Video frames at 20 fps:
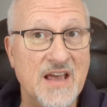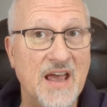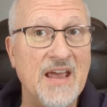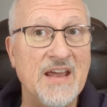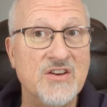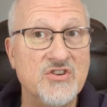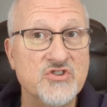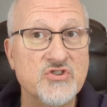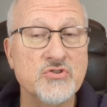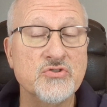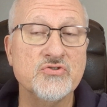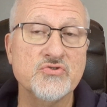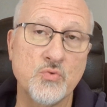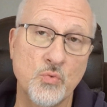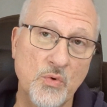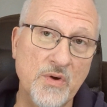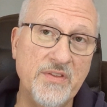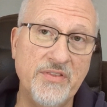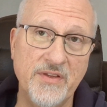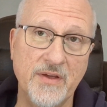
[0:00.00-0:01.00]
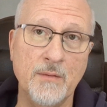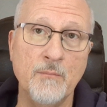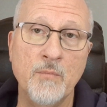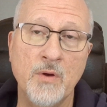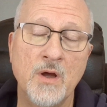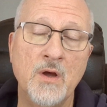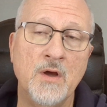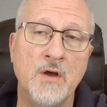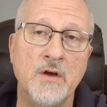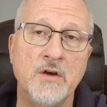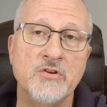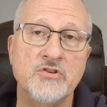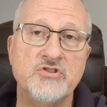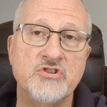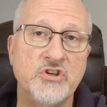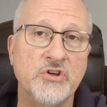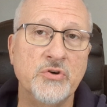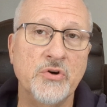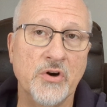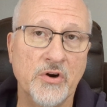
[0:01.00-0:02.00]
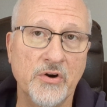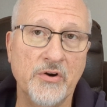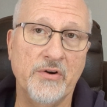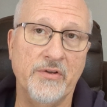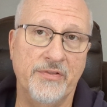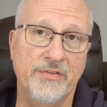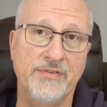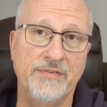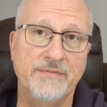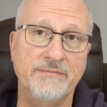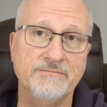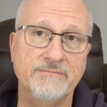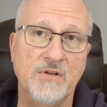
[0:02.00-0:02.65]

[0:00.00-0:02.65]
angels with him to earth.